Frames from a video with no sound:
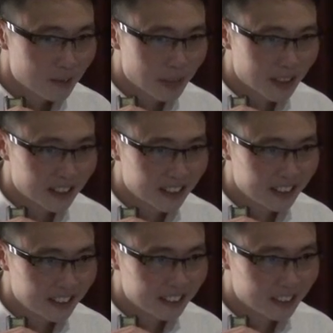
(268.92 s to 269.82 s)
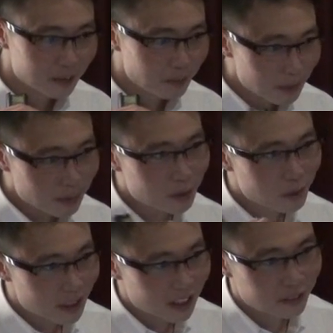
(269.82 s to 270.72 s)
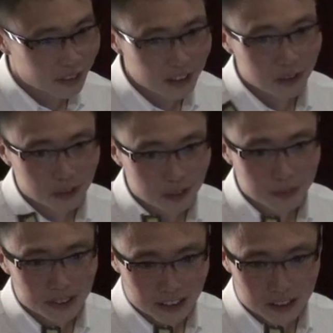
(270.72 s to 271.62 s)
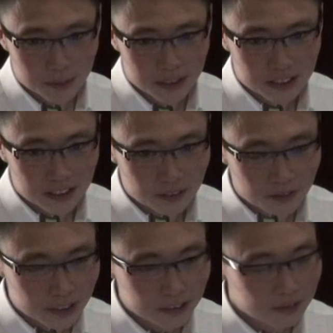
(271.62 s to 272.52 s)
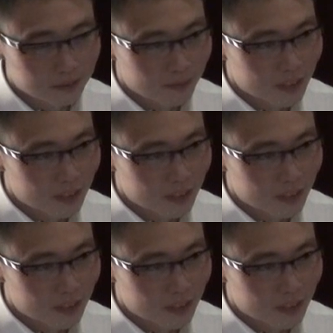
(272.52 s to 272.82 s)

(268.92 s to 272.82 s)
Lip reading: by people who are already known to be experts in the field.